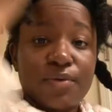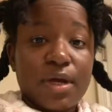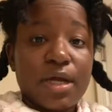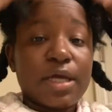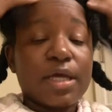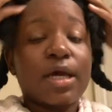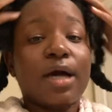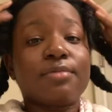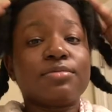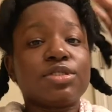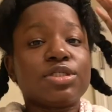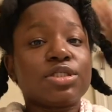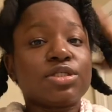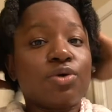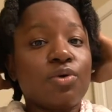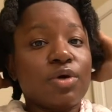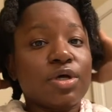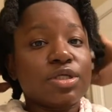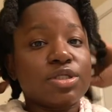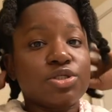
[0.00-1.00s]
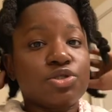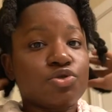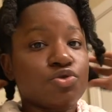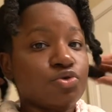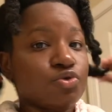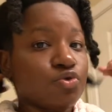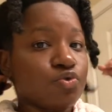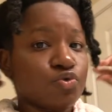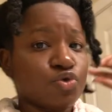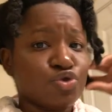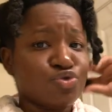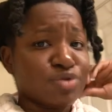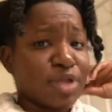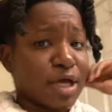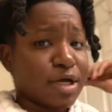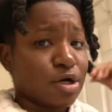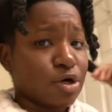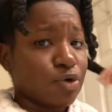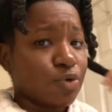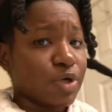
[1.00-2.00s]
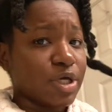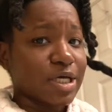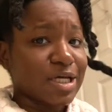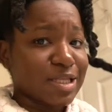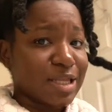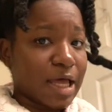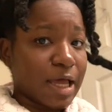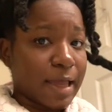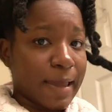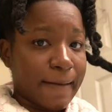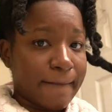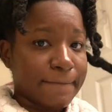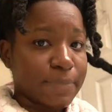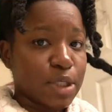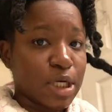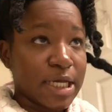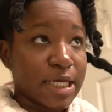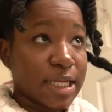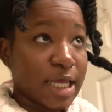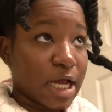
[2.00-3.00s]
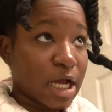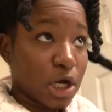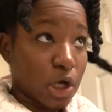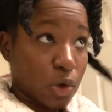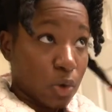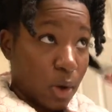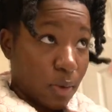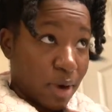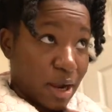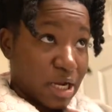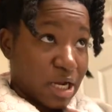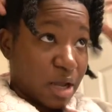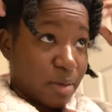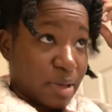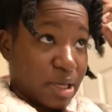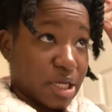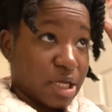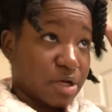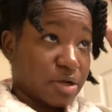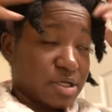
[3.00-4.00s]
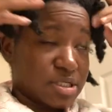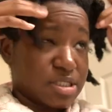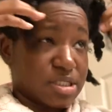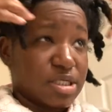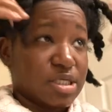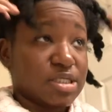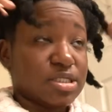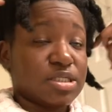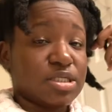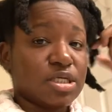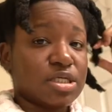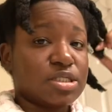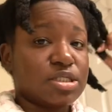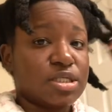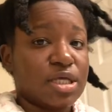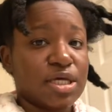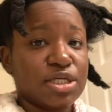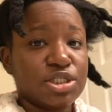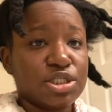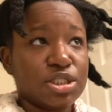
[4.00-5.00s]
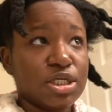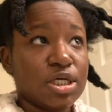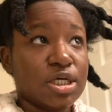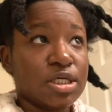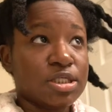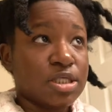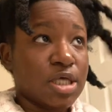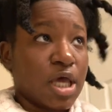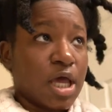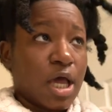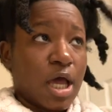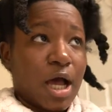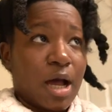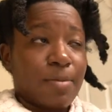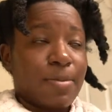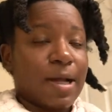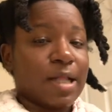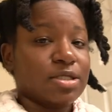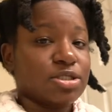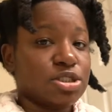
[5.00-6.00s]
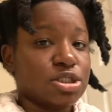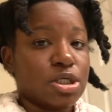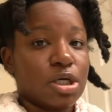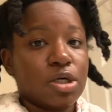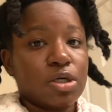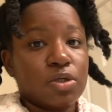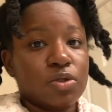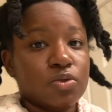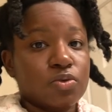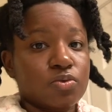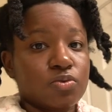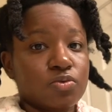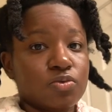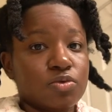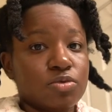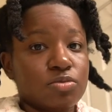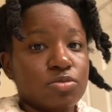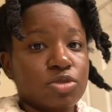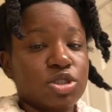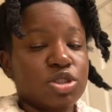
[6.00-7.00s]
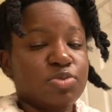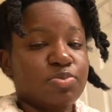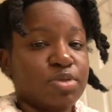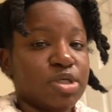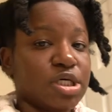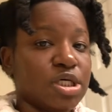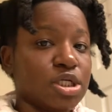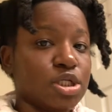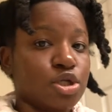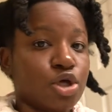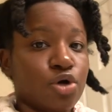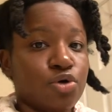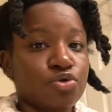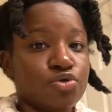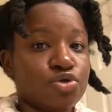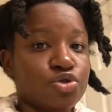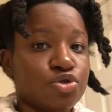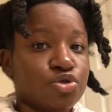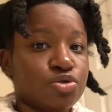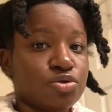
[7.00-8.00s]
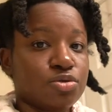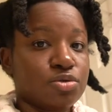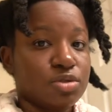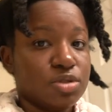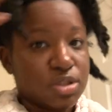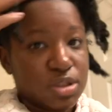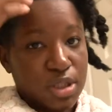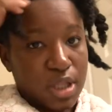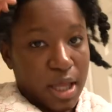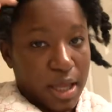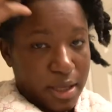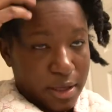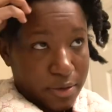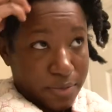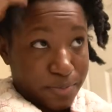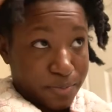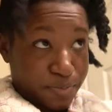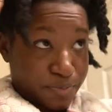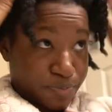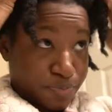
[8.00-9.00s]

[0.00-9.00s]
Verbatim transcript: rate, I'm just going to do like a quick like braid out. Right now my hair is in six sections. I'm probably just gonna split those like